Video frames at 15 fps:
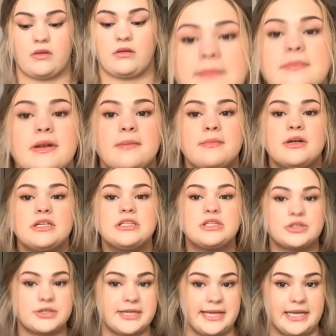Number
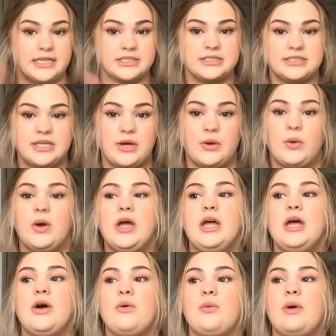3, so
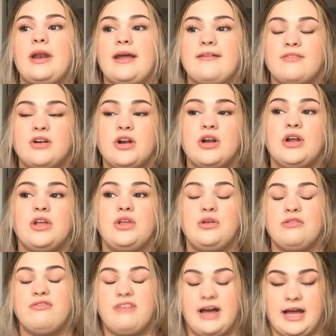whenever
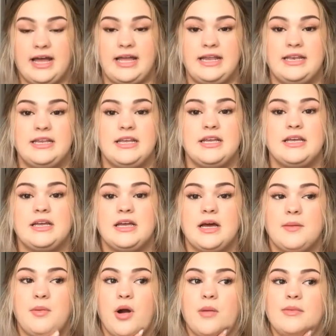you find
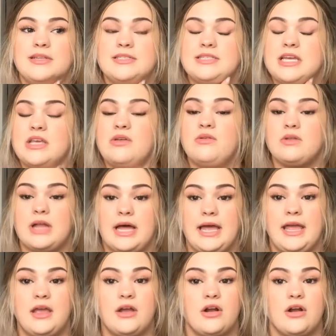apartments that you like,